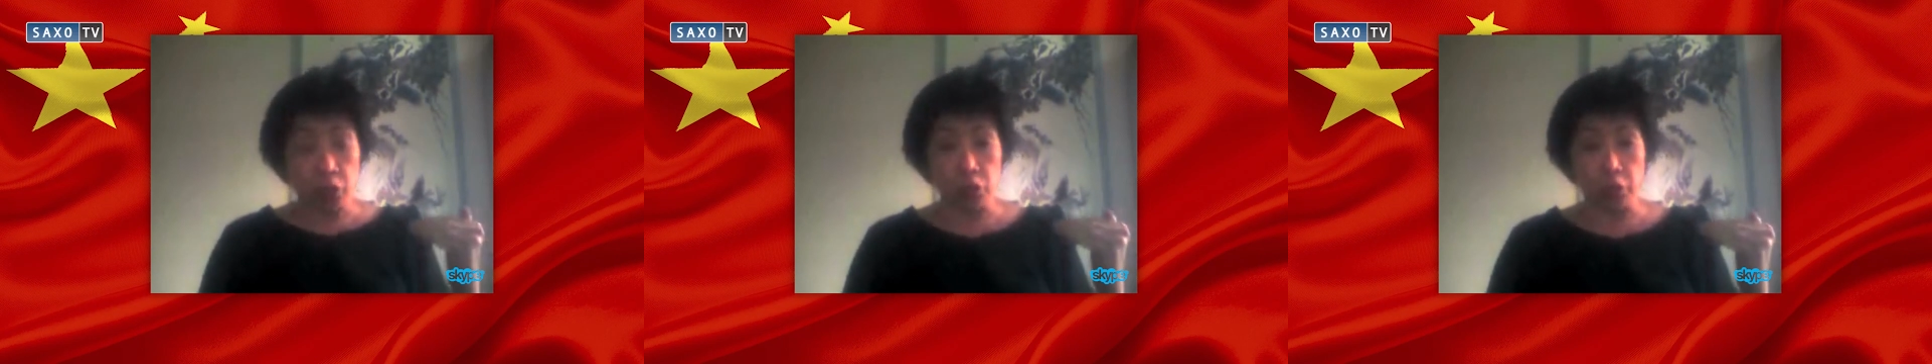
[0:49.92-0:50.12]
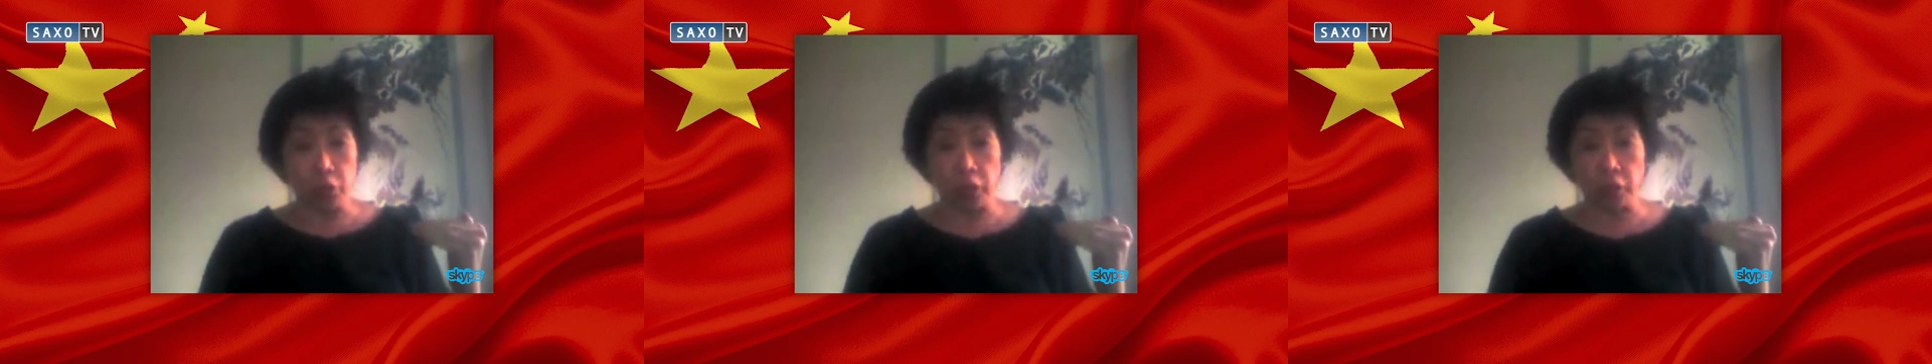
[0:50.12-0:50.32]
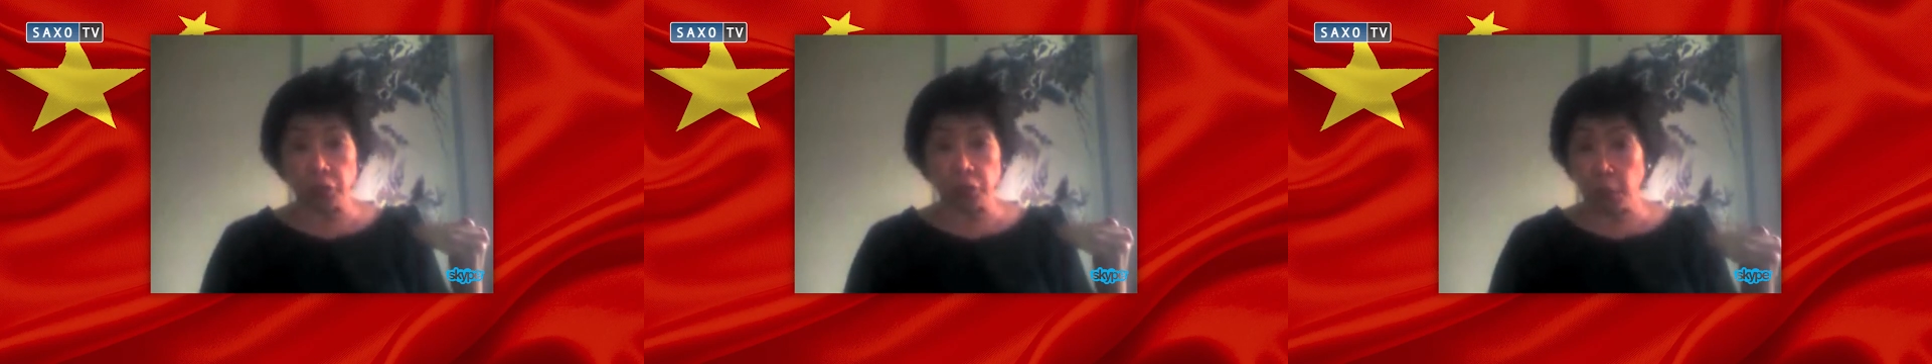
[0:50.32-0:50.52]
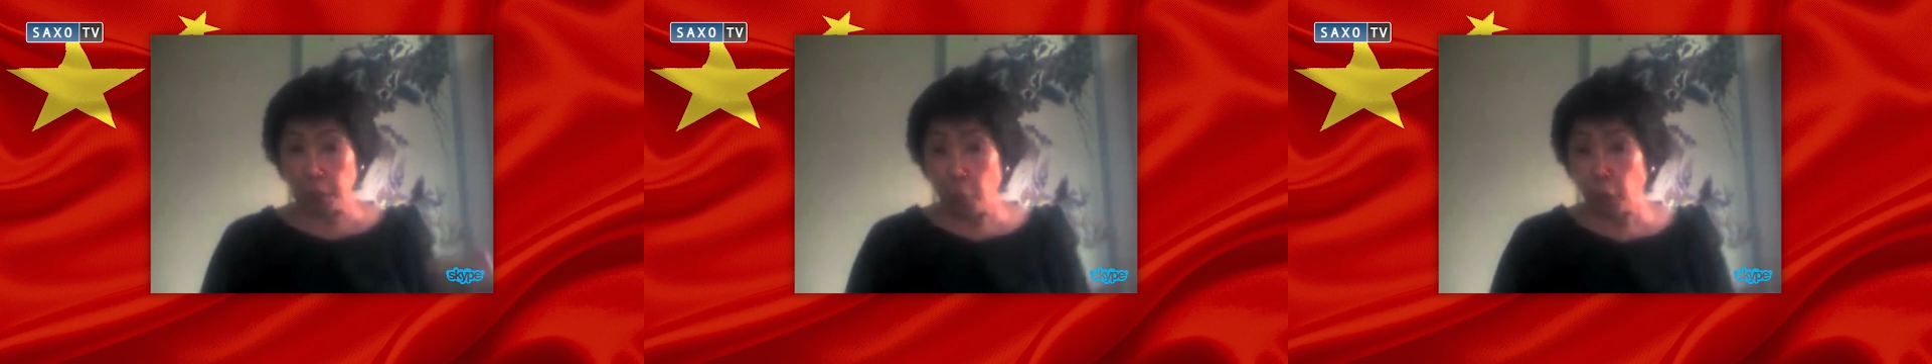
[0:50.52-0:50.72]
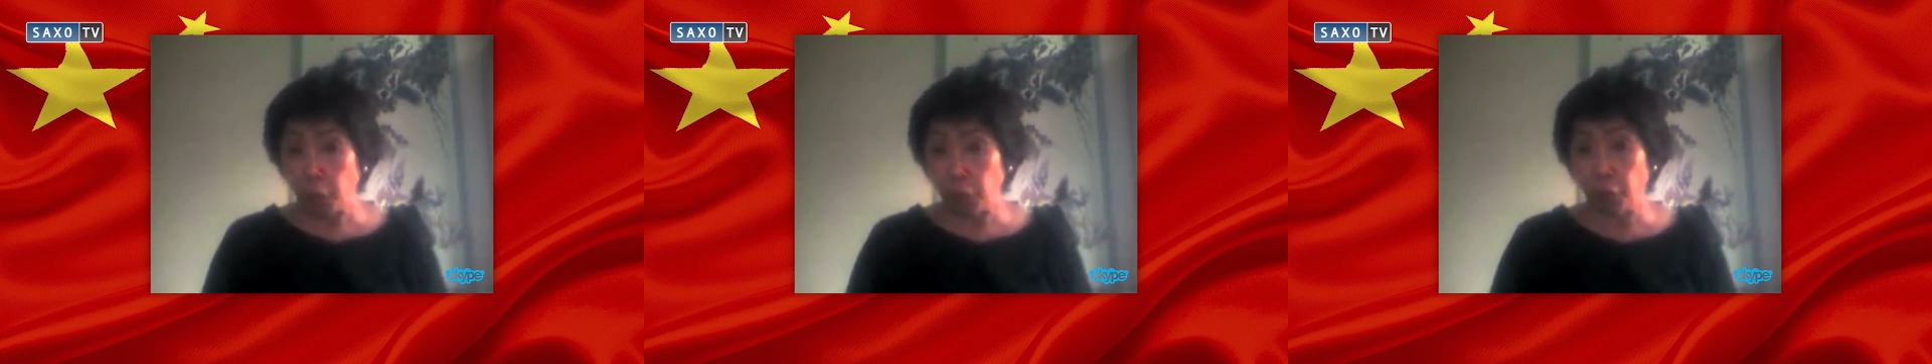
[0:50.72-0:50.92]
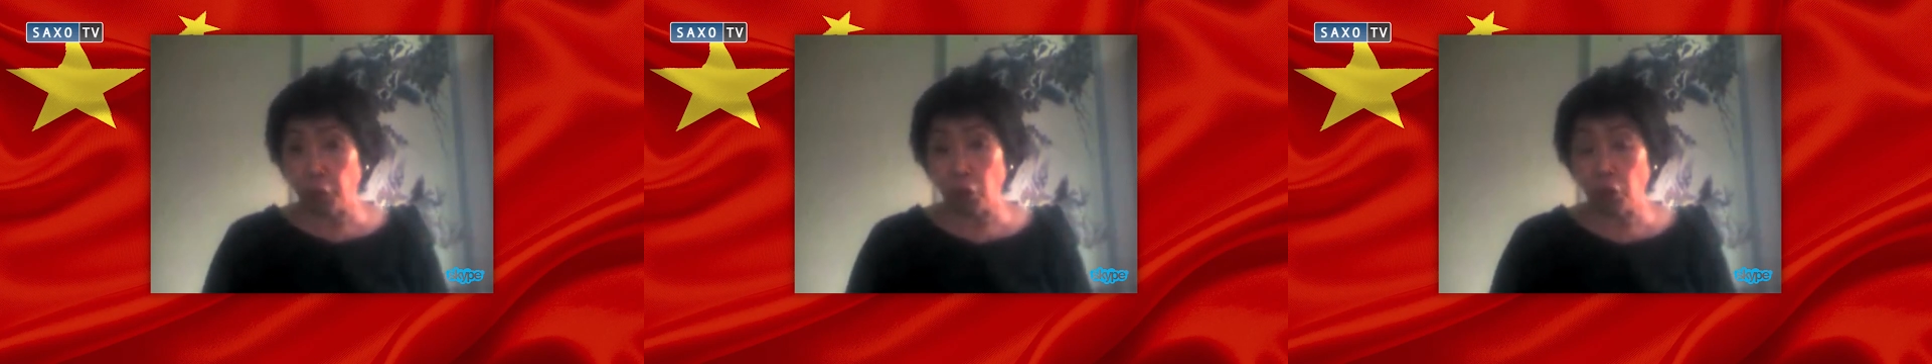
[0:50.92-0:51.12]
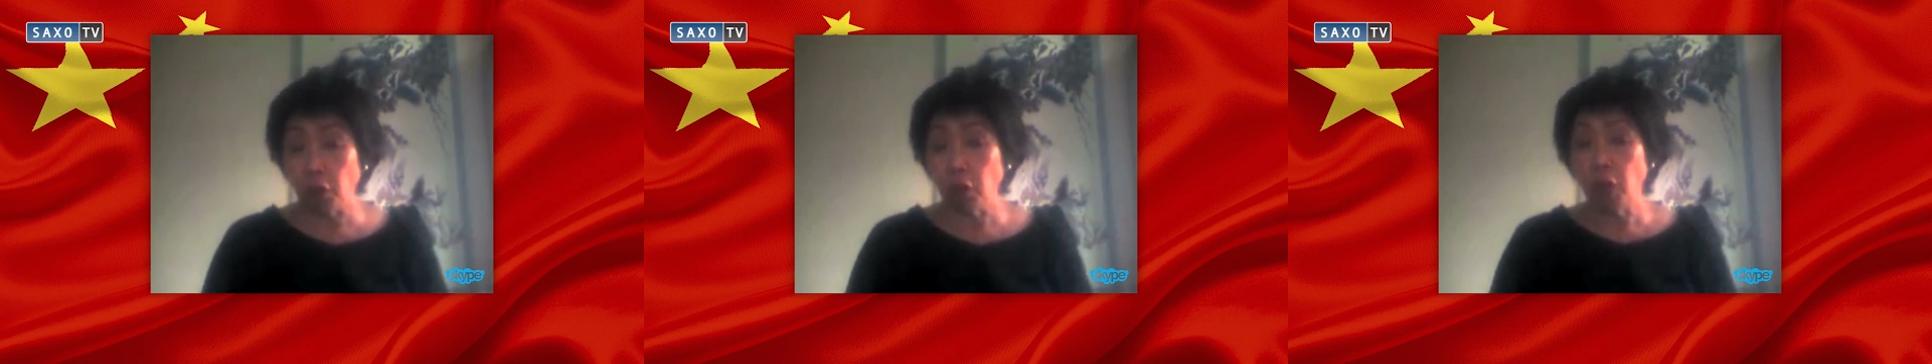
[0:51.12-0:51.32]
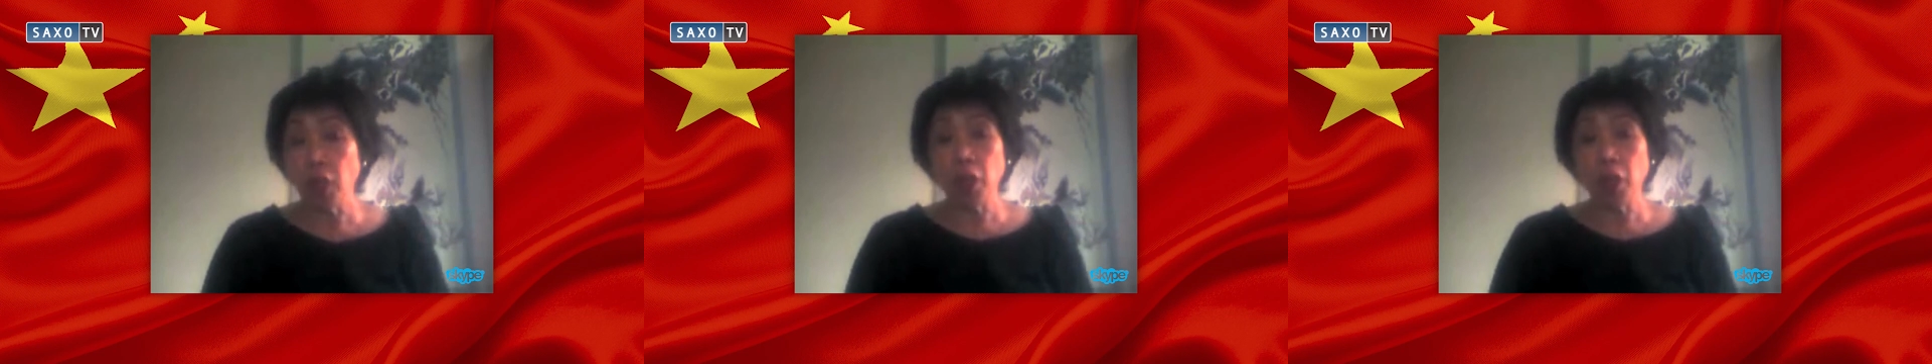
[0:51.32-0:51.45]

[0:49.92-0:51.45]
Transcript: going to give support for,